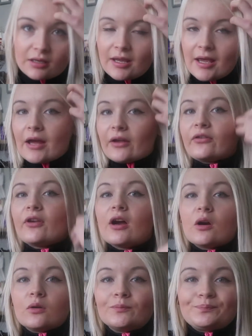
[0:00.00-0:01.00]
Yeah,
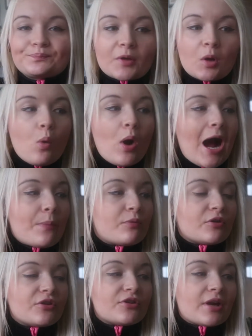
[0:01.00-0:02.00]
so what
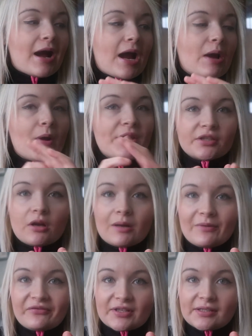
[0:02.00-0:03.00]
happened? I went to go
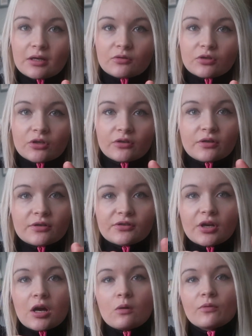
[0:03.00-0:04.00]
get my physio done.
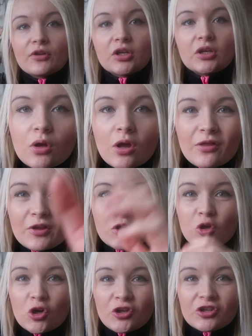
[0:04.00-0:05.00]
So the
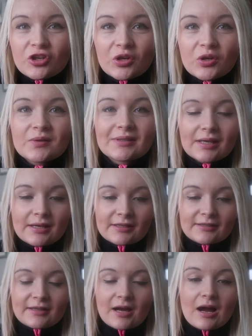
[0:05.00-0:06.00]
good news
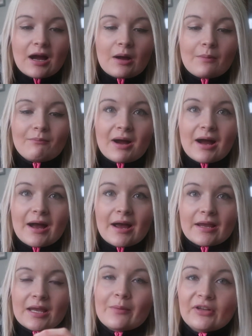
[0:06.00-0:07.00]
is that
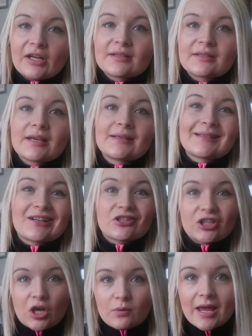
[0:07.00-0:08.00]
my hip flexor is
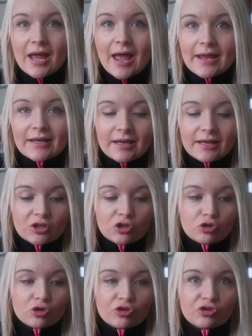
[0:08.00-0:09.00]
actually okay.
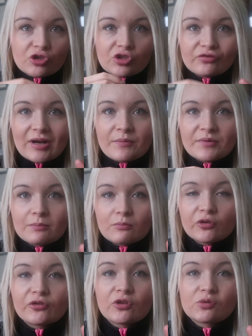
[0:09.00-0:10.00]
It's just the surrounding
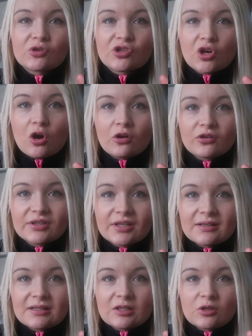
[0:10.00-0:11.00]
muscles which are causing
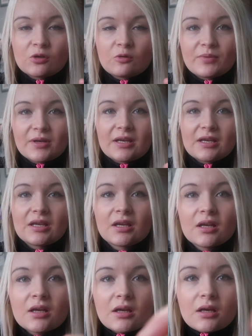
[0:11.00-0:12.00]
it to
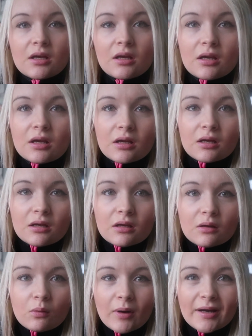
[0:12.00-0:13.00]
be...
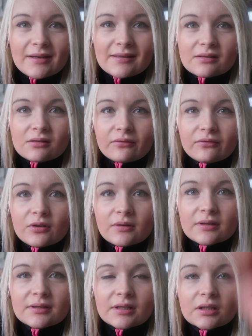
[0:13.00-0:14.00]
Why is this not
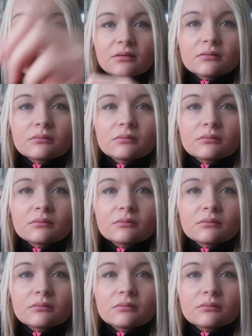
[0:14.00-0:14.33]
focusing?